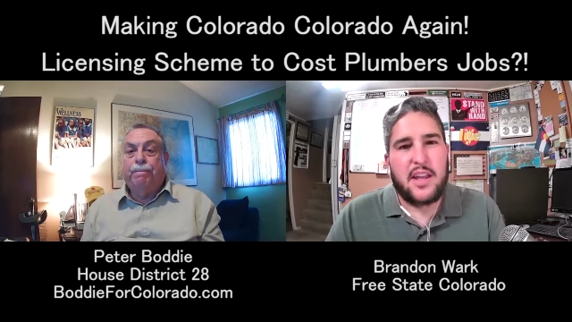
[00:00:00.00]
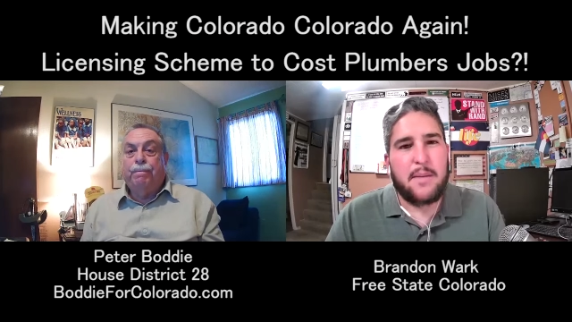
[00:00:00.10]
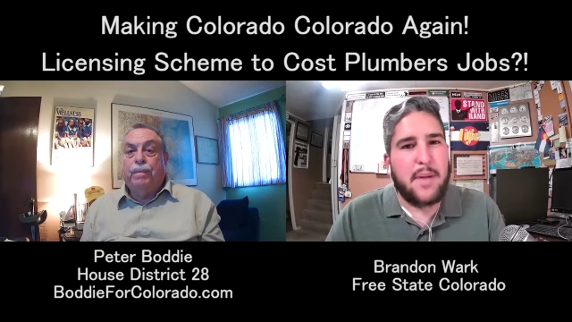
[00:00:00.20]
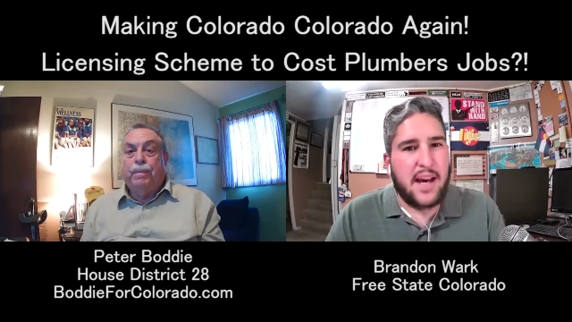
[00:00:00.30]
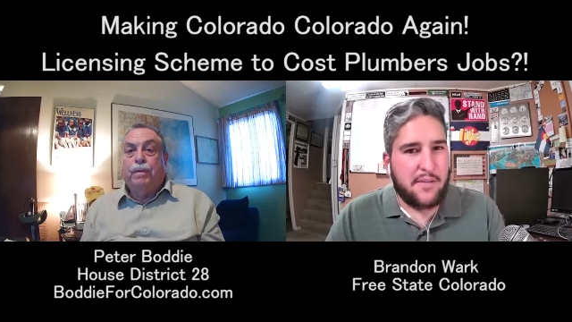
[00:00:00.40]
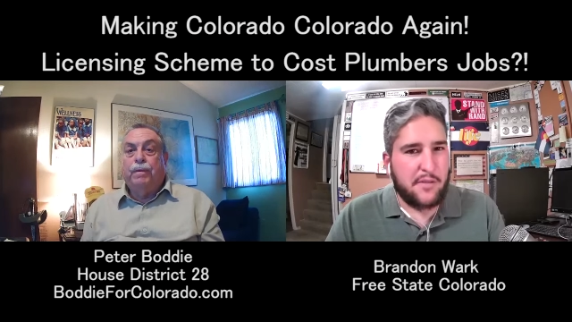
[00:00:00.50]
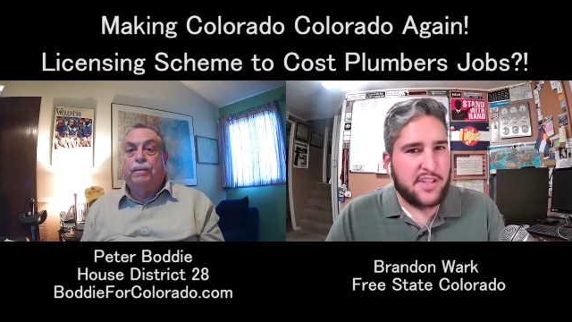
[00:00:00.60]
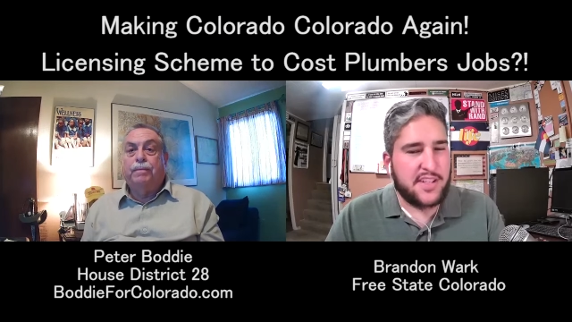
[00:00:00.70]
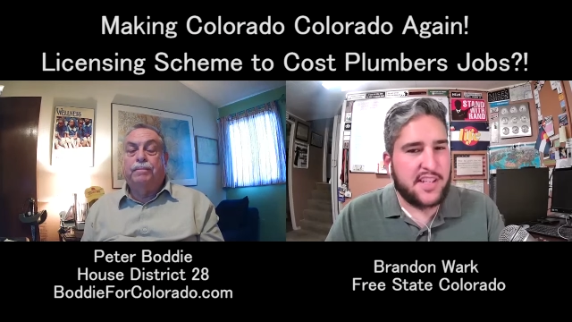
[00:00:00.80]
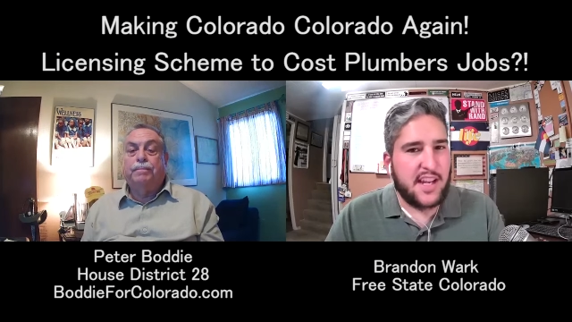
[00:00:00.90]

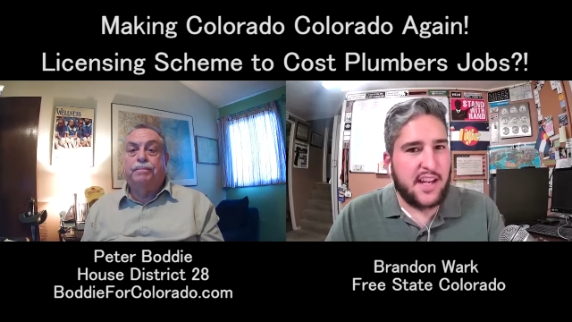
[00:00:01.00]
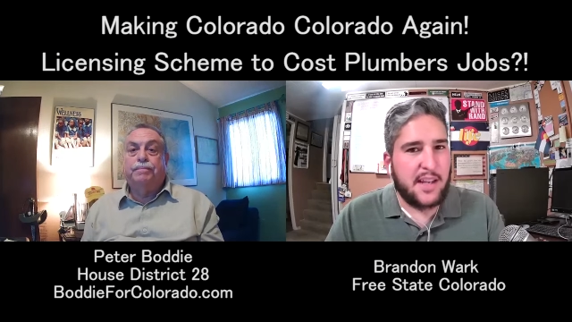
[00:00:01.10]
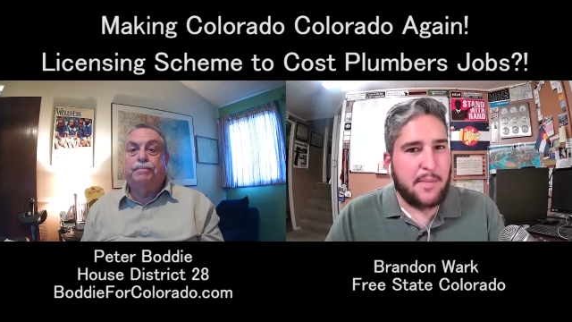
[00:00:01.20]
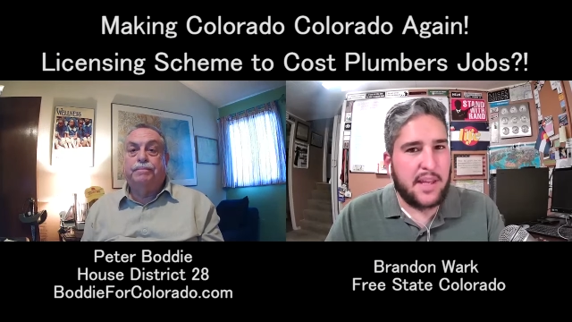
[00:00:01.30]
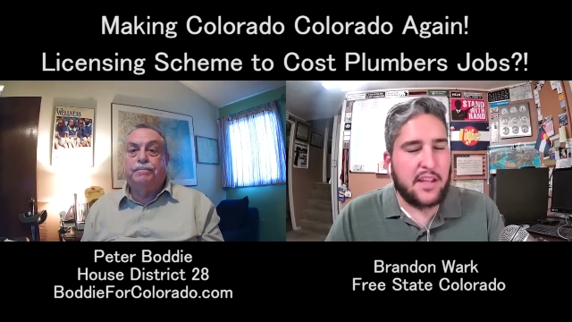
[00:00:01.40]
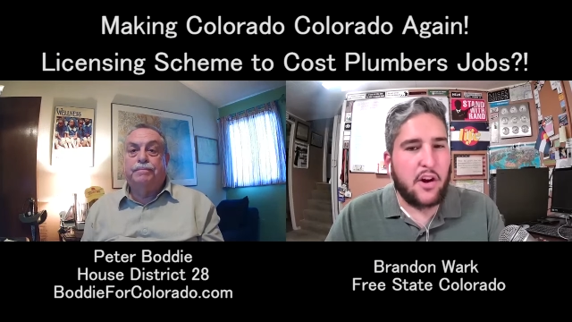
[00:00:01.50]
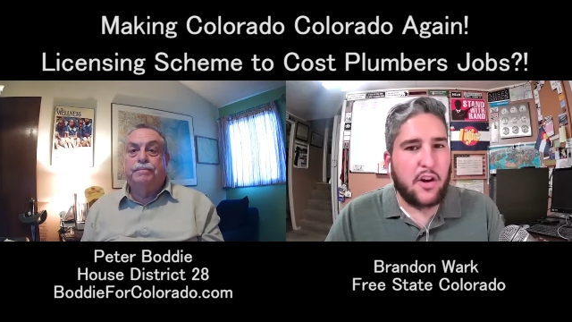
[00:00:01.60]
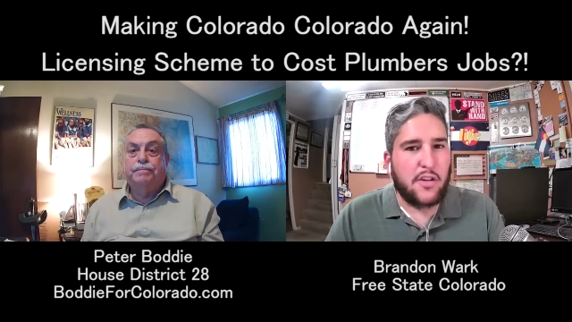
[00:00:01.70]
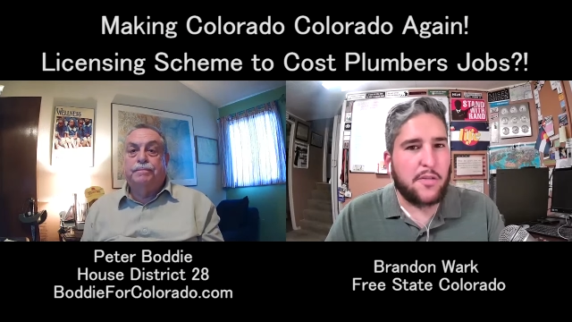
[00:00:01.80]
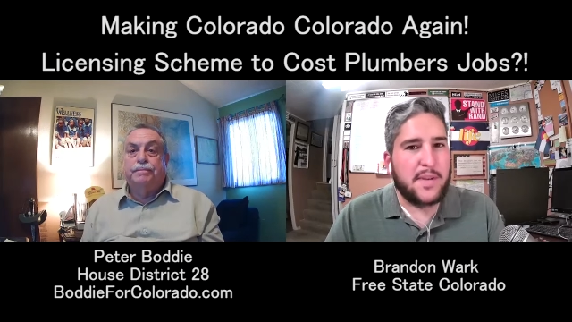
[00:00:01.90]
Speaker 1: impoverish society make it
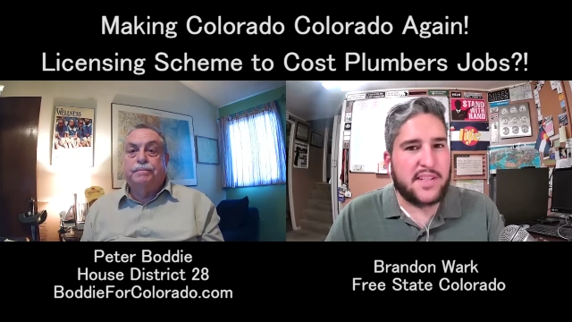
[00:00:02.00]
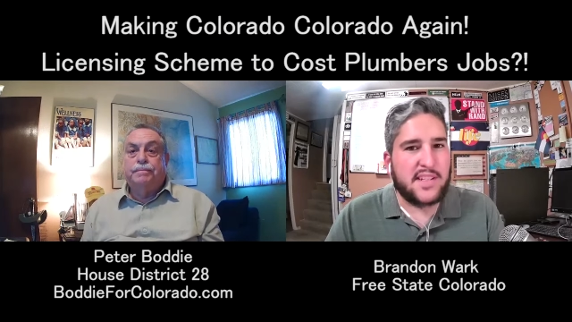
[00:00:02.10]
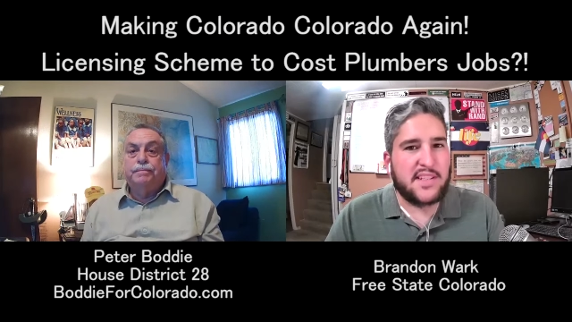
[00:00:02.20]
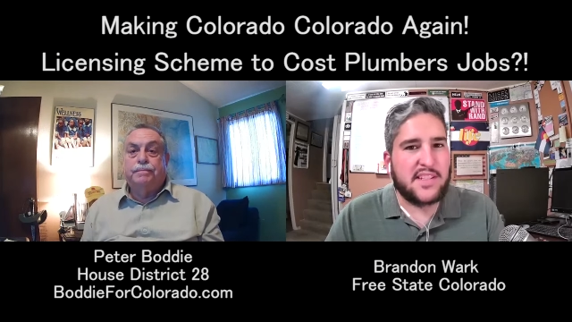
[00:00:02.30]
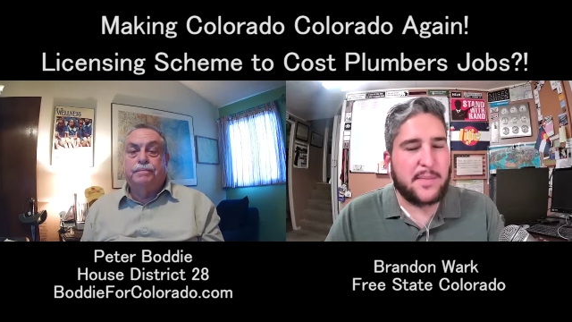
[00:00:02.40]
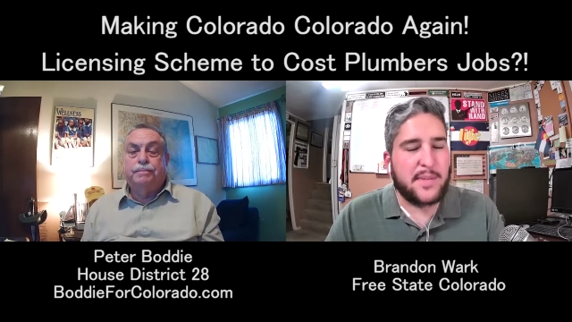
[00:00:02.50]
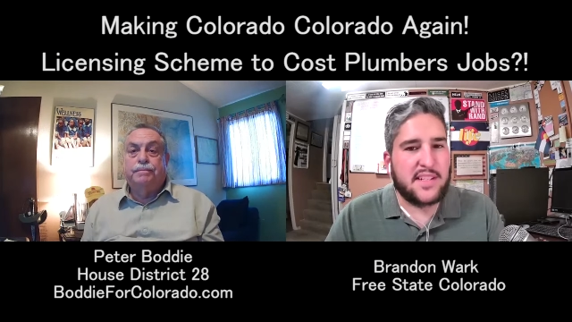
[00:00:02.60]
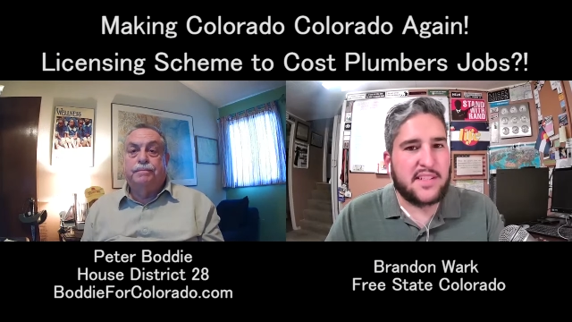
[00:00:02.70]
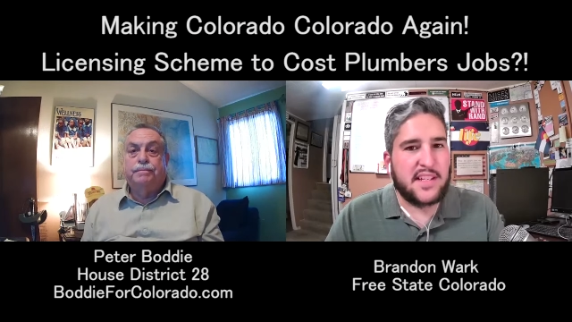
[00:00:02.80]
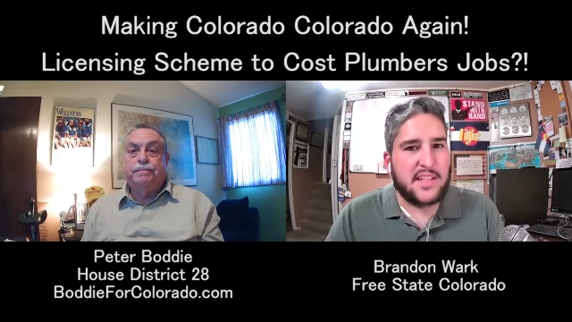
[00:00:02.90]
harder for businesses to be
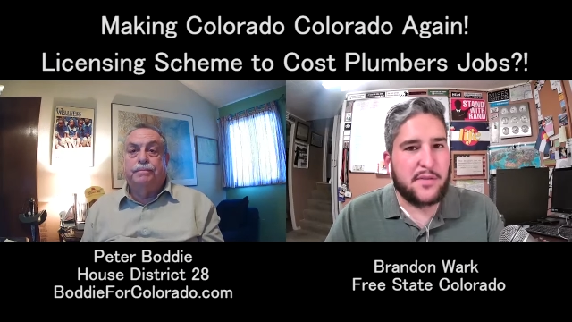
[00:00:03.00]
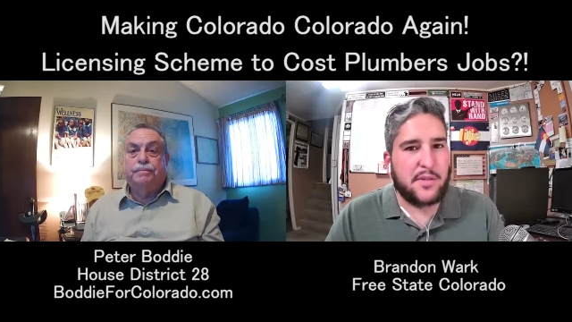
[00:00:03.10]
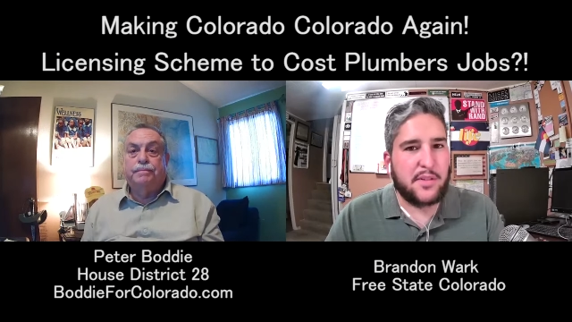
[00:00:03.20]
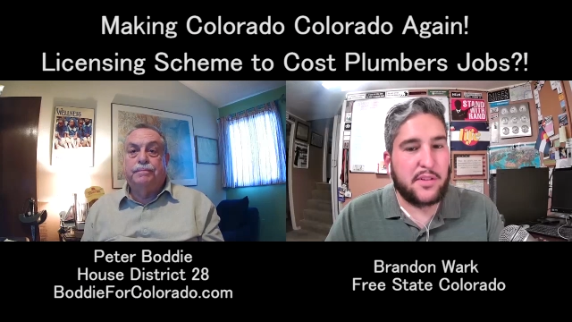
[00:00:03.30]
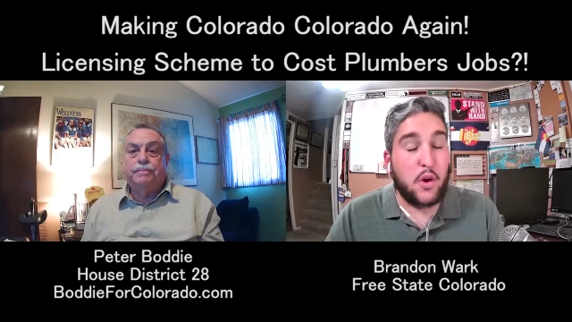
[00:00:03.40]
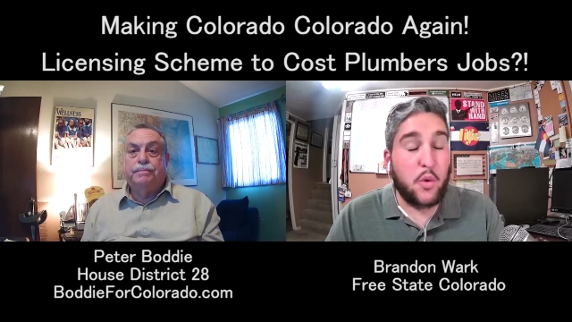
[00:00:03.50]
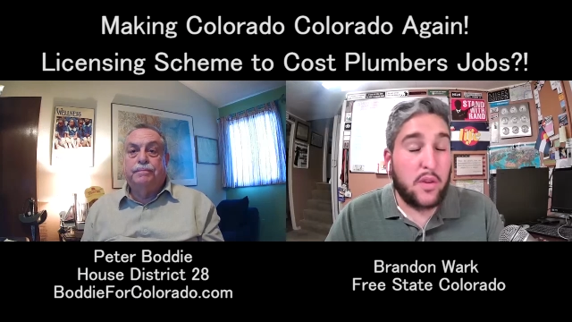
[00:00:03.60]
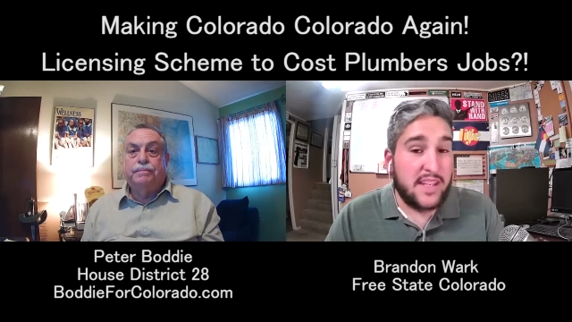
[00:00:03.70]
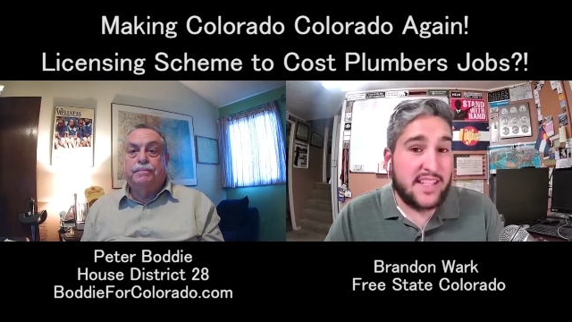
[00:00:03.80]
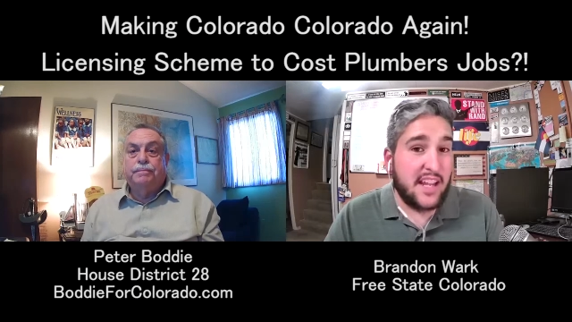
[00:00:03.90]
successful
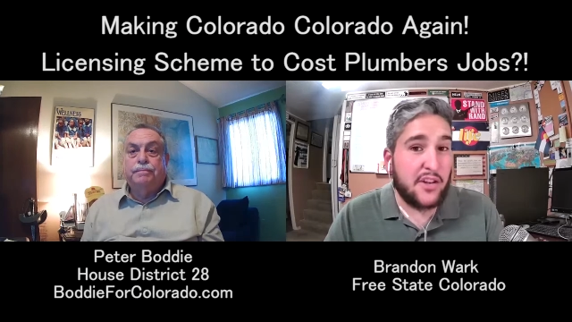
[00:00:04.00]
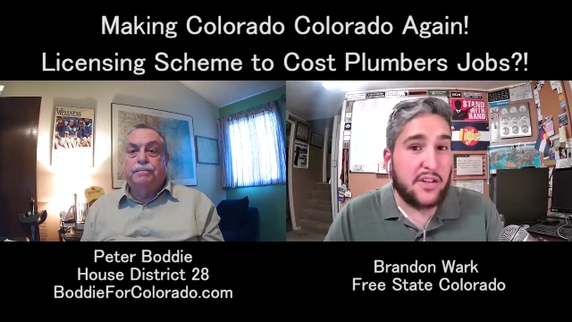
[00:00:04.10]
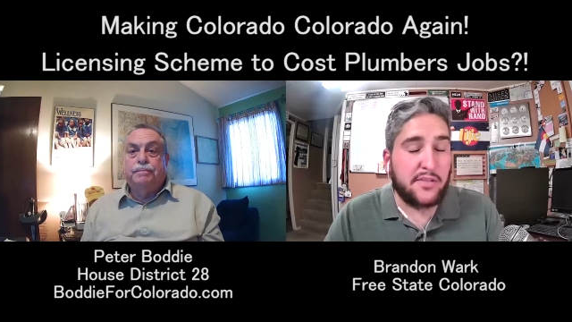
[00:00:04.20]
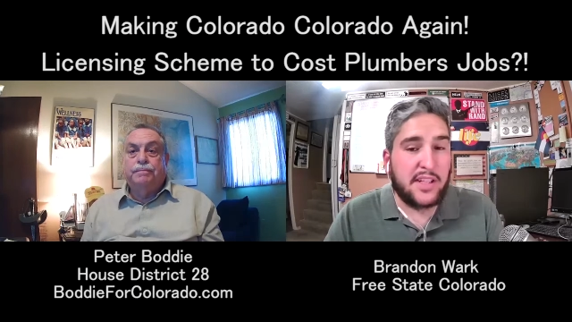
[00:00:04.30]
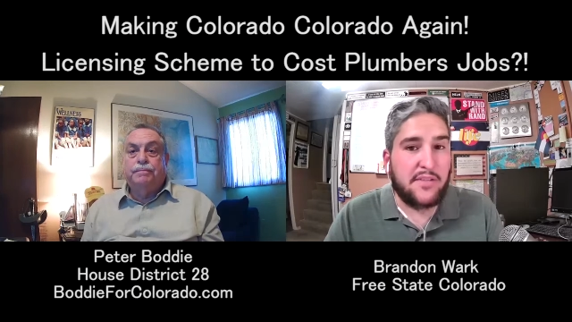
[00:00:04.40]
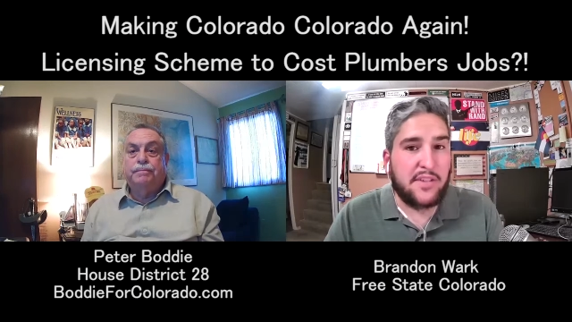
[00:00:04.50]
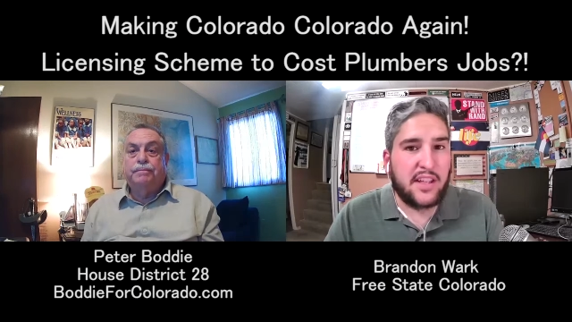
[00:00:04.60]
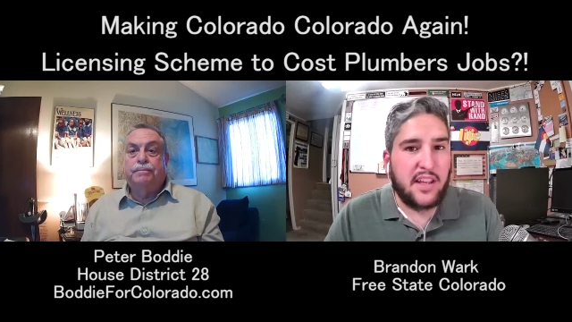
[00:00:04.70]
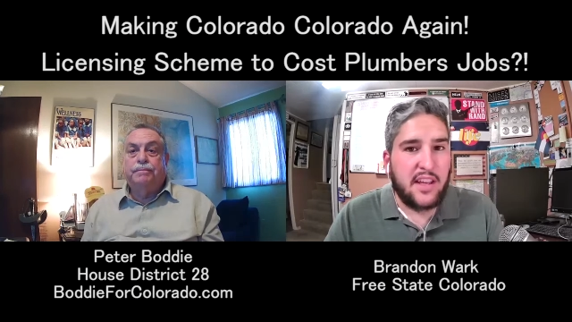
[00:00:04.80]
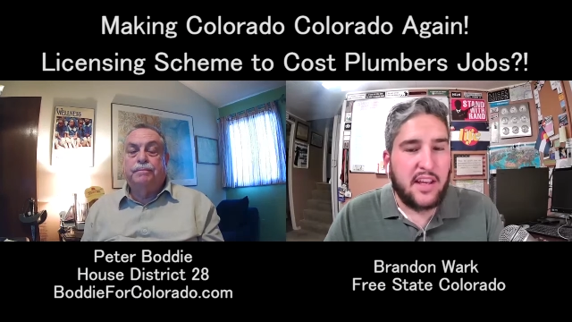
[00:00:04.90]
lower the standard of living